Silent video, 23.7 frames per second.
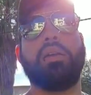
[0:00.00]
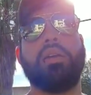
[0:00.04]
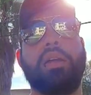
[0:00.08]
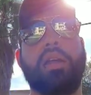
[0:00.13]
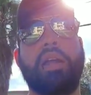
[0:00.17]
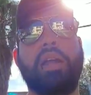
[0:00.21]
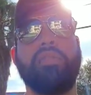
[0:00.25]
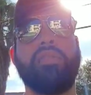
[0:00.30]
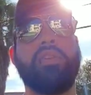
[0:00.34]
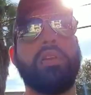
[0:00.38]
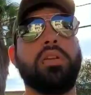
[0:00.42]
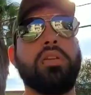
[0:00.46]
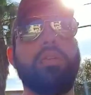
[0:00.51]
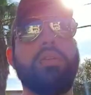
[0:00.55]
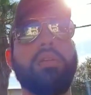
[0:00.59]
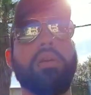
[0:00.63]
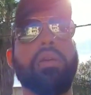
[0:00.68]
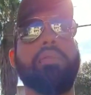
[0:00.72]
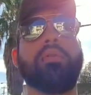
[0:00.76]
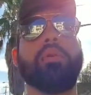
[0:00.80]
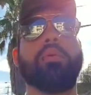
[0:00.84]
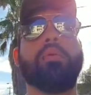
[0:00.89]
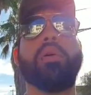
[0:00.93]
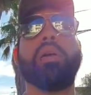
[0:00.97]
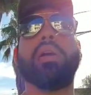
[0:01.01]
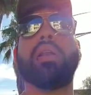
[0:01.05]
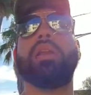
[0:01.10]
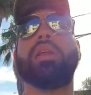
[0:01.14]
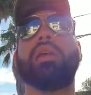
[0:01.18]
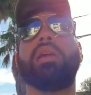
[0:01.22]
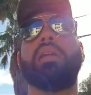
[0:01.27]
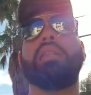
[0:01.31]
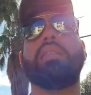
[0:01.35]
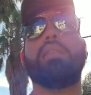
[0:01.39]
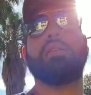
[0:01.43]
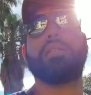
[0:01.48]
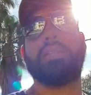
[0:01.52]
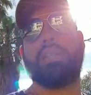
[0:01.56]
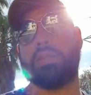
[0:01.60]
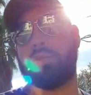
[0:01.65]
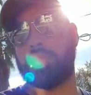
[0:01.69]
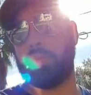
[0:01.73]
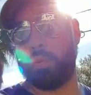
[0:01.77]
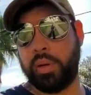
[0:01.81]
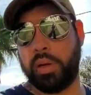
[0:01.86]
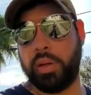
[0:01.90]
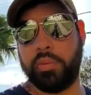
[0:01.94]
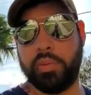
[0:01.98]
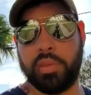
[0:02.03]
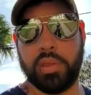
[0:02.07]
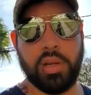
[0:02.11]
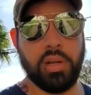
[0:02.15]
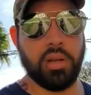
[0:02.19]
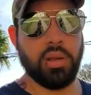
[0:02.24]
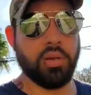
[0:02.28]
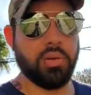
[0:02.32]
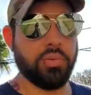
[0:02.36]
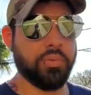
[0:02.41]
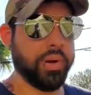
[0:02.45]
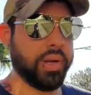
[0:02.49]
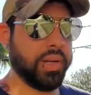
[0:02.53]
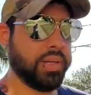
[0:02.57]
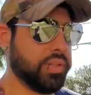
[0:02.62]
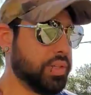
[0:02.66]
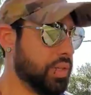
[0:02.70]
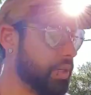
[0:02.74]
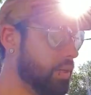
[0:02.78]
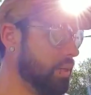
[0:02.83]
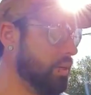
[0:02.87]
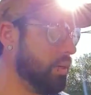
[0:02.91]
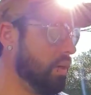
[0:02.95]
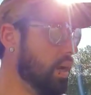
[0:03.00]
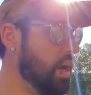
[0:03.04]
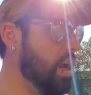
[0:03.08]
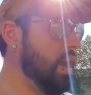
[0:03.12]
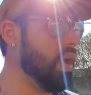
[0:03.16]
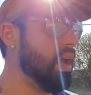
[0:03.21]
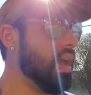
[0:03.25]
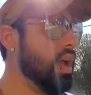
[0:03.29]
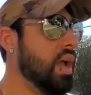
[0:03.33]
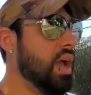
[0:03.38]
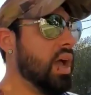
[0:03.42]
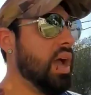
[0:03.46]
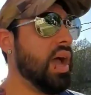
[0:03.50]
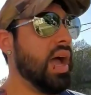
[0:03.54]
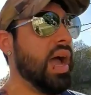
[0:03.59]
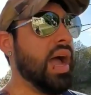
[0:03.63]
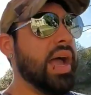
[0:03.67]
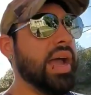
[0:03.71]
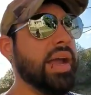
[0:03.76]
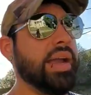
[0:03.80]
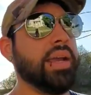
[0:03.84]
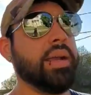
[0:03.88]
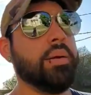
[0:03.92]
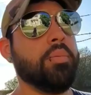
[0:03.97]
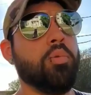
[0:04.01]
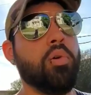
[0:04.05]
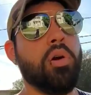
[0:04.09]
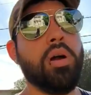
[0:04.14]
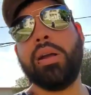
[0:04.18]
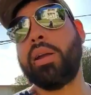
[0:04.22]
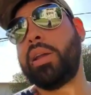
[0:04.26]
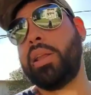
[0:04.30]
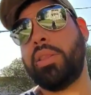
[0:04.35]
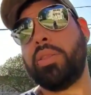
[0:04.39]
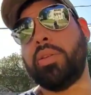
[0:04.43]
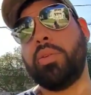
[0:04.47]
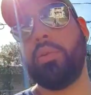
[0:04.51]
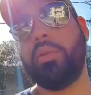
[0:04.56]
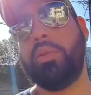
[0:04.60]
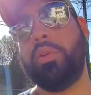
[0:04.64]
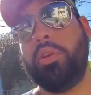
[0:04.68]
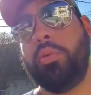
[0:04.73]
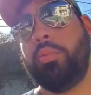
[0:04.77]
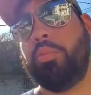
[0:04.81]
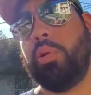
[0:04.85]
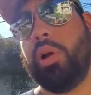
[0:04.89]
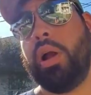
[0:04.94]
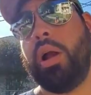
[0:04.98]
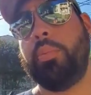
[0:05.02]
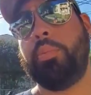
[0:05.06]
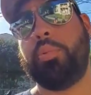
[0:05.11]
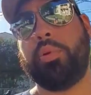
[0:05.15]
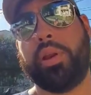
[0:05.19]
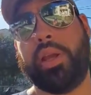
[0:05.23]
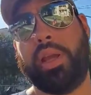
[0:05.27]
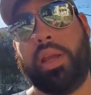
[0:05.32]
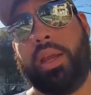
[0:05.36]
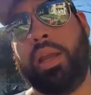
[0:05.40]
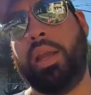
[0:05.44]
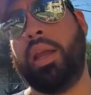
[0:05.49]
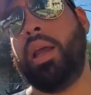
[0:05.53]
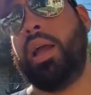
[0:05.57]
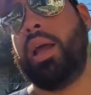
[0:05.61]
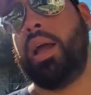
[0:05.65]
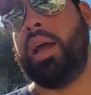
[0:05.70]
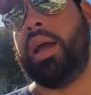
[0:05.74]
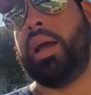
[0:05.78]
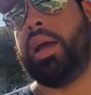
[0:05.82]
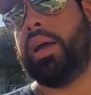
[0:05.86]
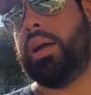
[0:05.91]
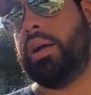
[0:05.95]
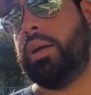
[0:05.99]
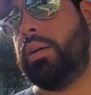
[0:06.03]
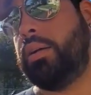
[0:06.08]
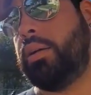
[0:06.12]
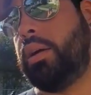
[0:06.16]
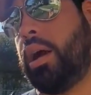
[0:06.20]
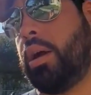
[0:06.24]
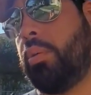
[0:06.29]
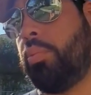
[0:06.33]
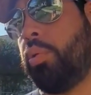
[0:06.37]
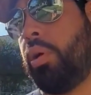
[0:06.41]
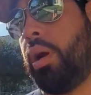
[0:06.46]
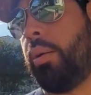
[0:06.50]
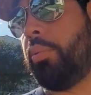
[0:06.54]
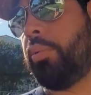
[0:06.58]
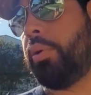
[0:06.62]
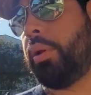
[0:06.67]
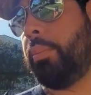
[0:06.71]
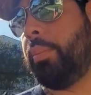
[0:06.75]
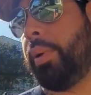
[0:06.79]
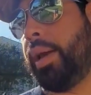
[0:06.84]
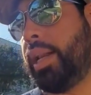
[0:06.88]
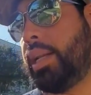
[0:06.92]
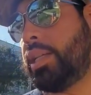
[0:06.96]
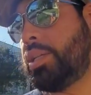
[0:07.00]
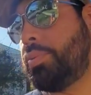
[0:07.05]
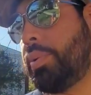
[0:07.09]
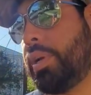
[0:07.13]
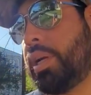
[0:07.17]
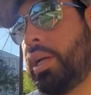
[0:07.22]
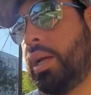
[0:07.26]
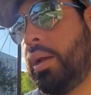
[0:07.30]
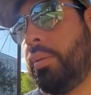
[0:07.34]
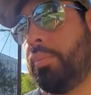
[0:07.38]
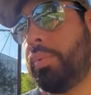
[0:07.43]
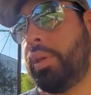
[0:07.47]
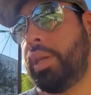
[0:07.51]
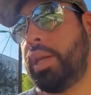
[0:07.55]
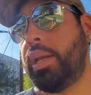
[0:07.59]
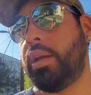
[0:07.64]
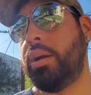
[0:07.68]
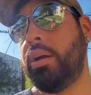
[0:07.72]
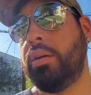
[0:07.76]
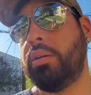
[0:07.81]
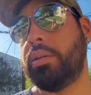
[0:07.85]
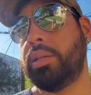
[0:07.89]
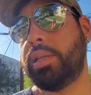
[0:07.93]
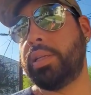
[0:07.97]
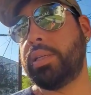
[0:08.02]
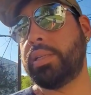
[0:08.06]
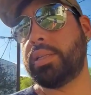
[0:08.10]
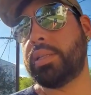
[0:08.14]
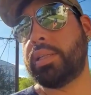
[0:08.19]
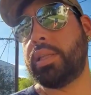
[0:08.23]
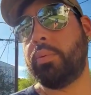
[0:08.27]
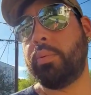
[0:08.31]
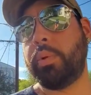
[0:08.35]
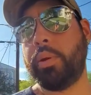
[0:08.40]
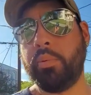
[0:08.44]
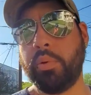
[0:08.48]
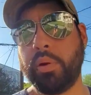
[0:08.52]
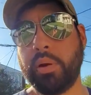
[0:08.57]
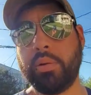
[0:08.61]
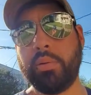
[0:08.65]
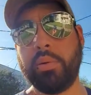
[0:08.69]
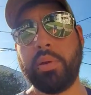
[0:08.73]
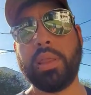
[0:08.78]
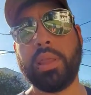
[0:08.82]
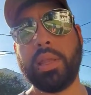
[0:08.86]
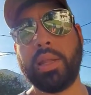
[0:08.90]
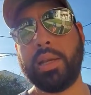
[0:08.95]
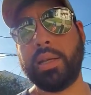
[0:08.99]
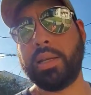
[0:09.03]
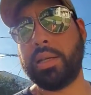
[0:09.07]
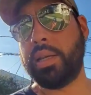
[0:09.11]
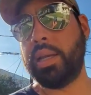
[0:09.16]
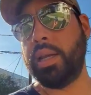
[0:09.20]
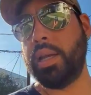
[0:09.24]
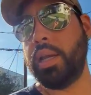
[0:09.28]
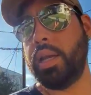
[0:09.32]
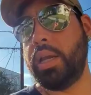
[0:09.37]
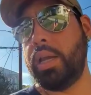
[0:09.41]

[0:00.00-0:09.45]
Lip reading: Good afternoon, everyone. This is Rudy with the Lawn Ranger. I am walking through a new property. Our property management company called us that we work with and